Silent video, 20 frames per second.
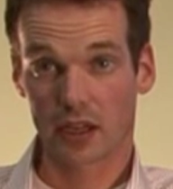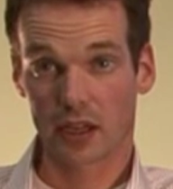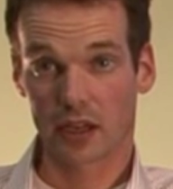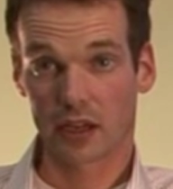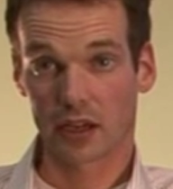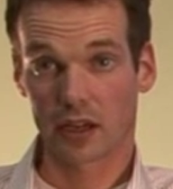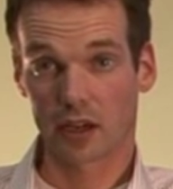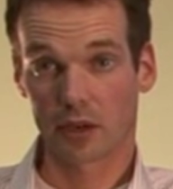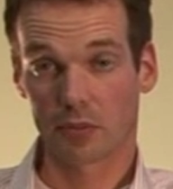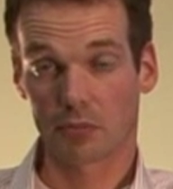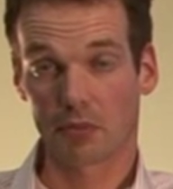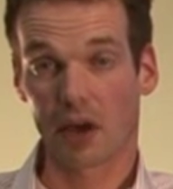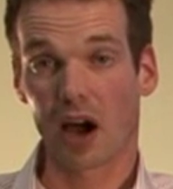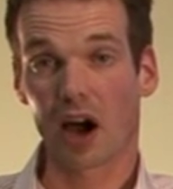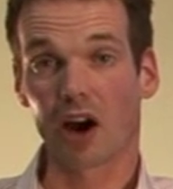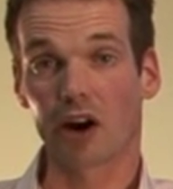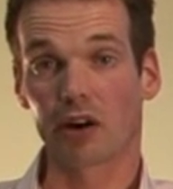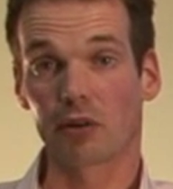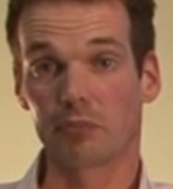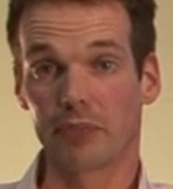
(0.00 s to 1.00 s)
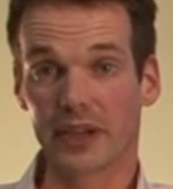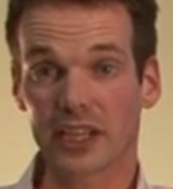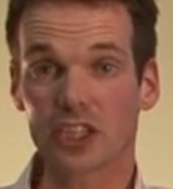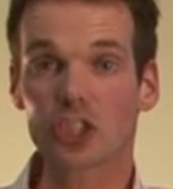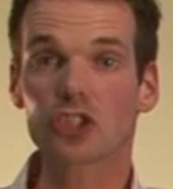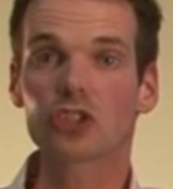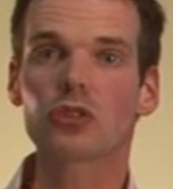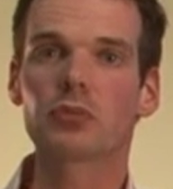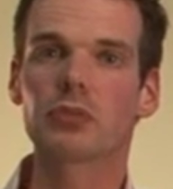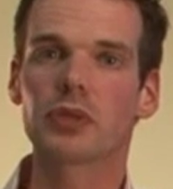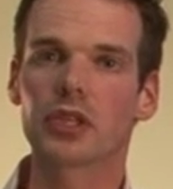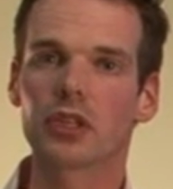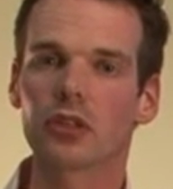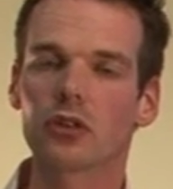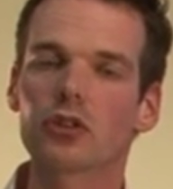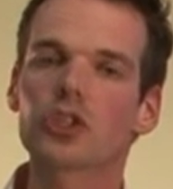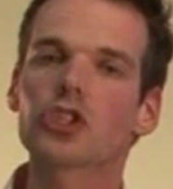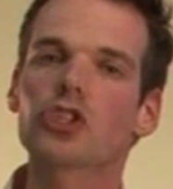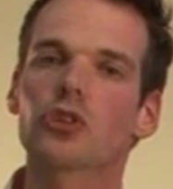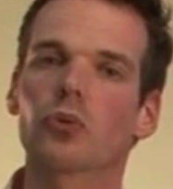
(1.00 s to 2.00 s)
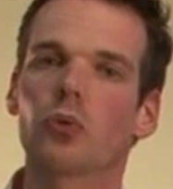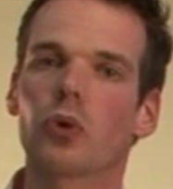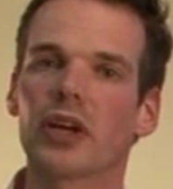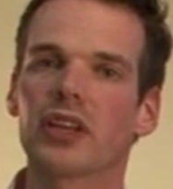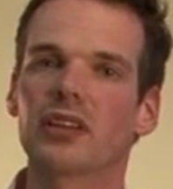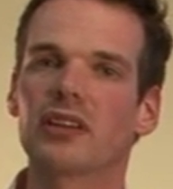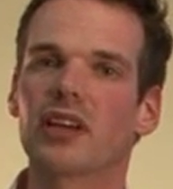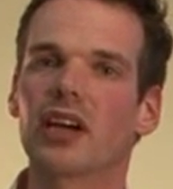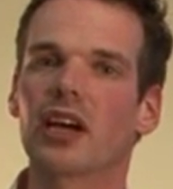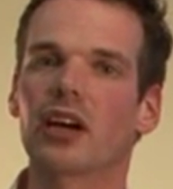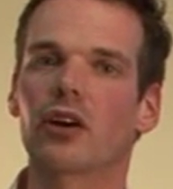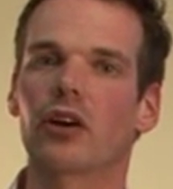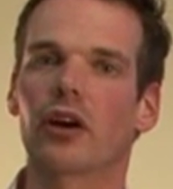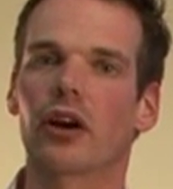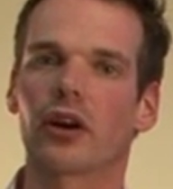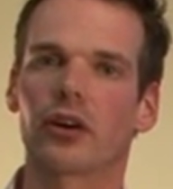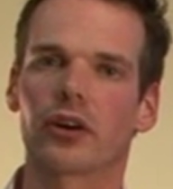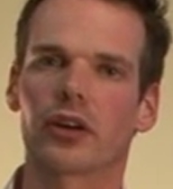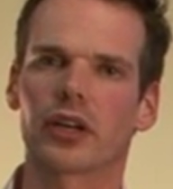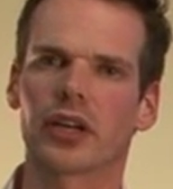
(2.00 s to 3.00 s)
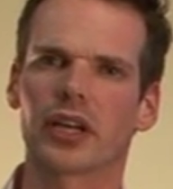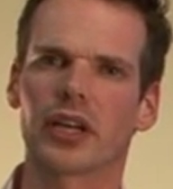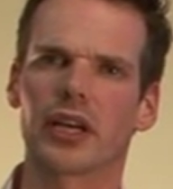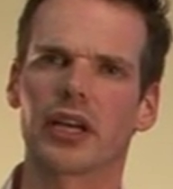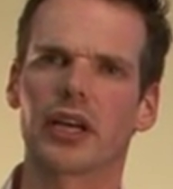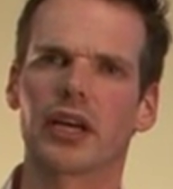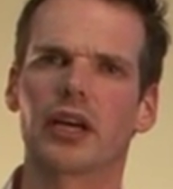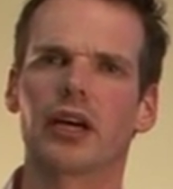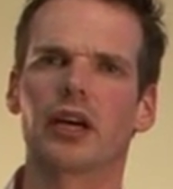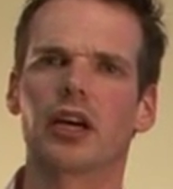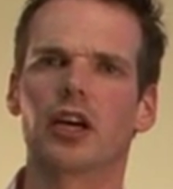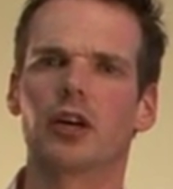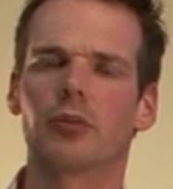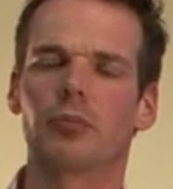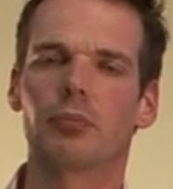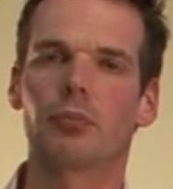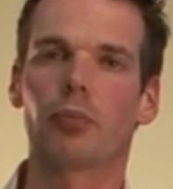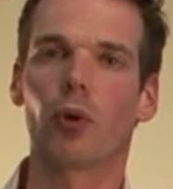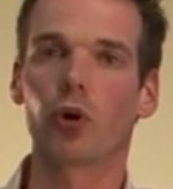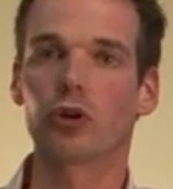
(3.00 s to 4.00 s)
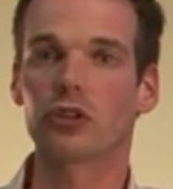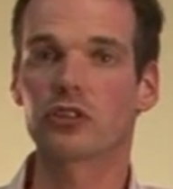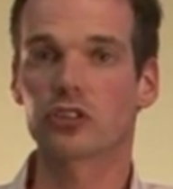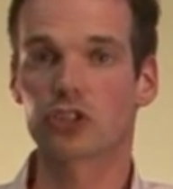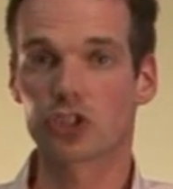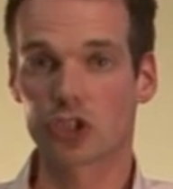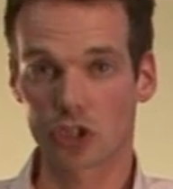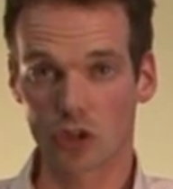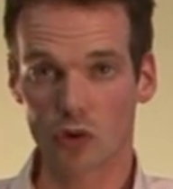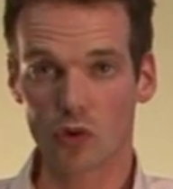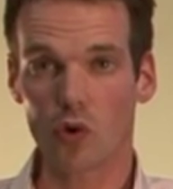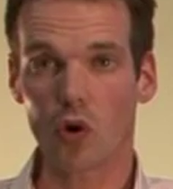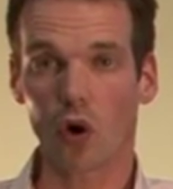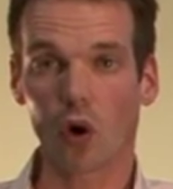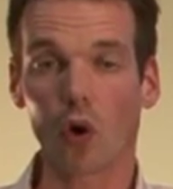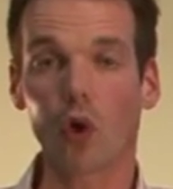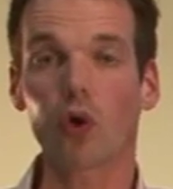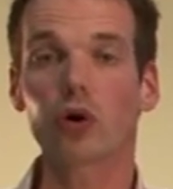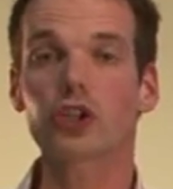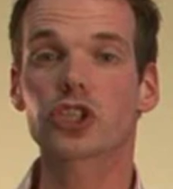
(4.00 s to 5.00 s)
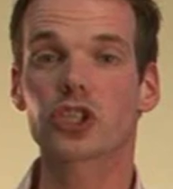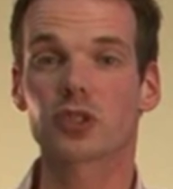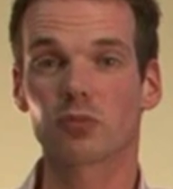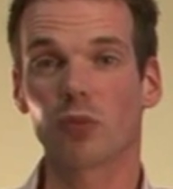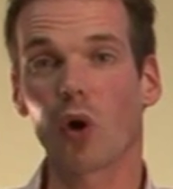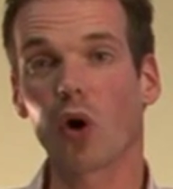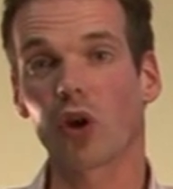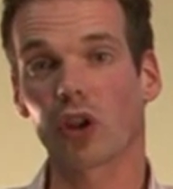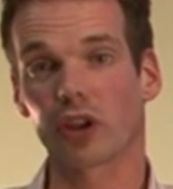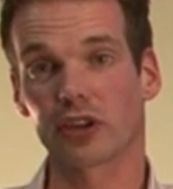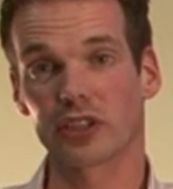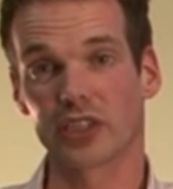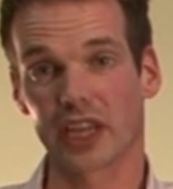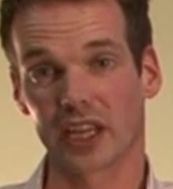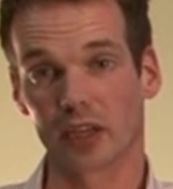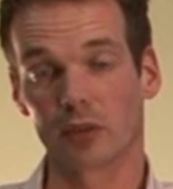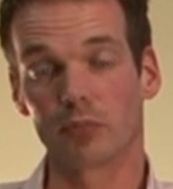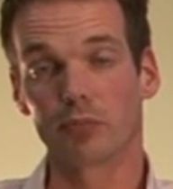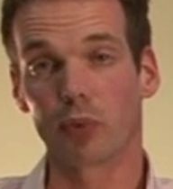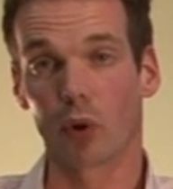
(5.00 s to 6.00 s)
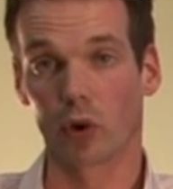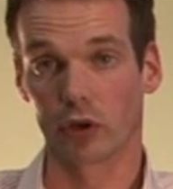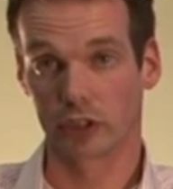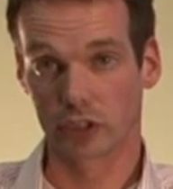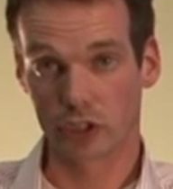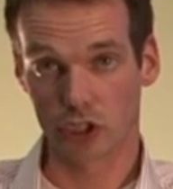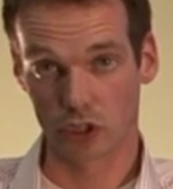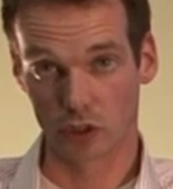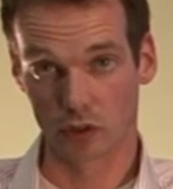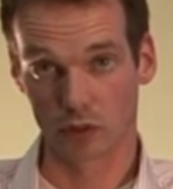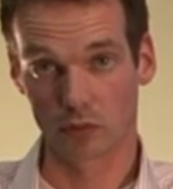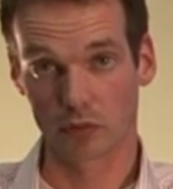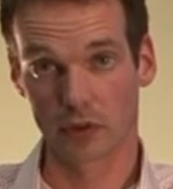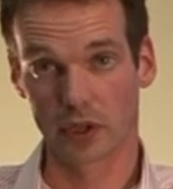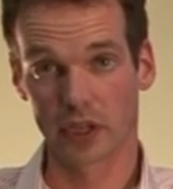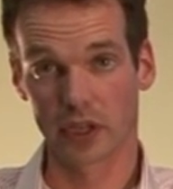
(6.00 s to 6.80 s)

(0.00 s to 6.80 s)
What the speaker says: are best to be used when there are 0.2 or smaller than 0.2.